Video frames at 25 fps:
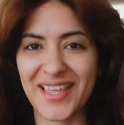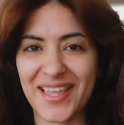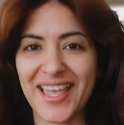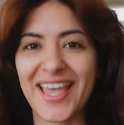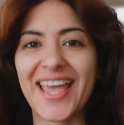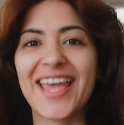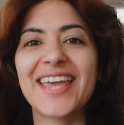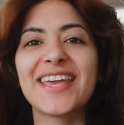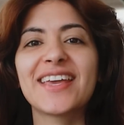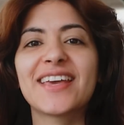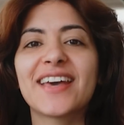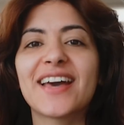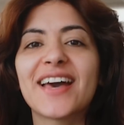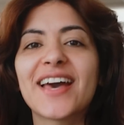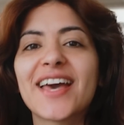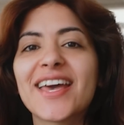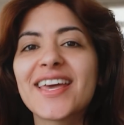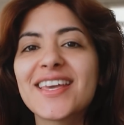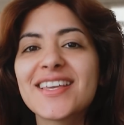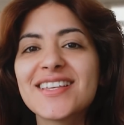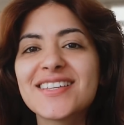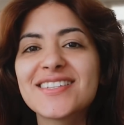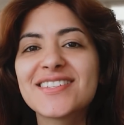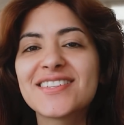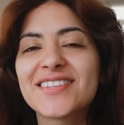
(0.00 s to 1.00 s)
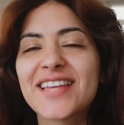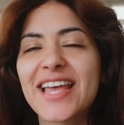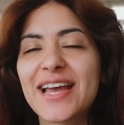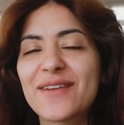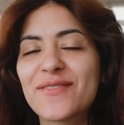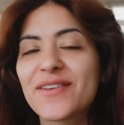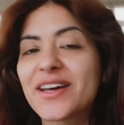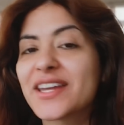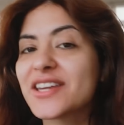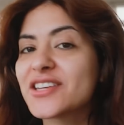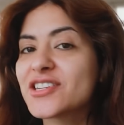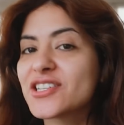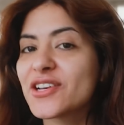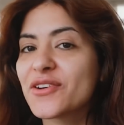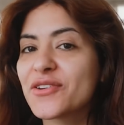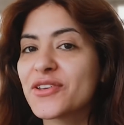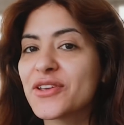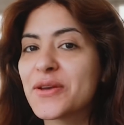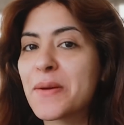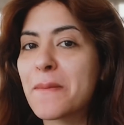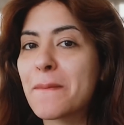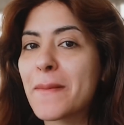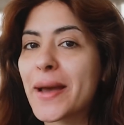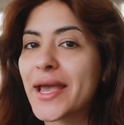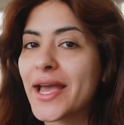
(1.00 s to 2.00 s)
Hey guys, today I'm going to show you
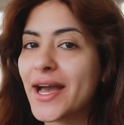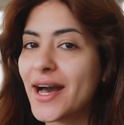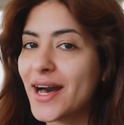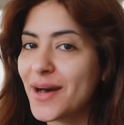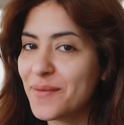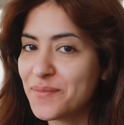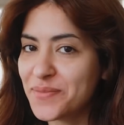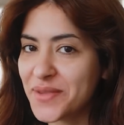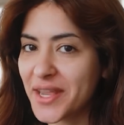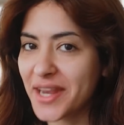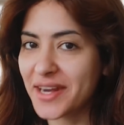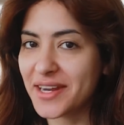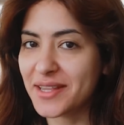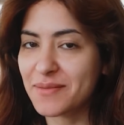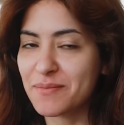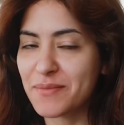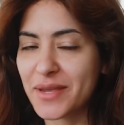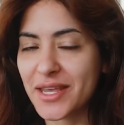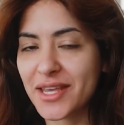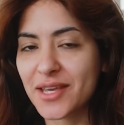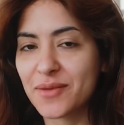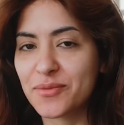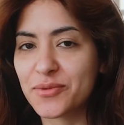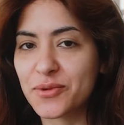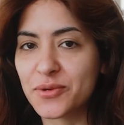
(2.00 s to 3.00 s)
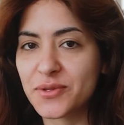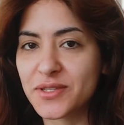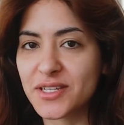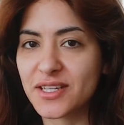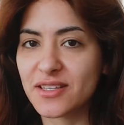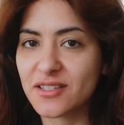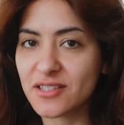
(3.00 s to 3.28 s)
my updated makeup routine.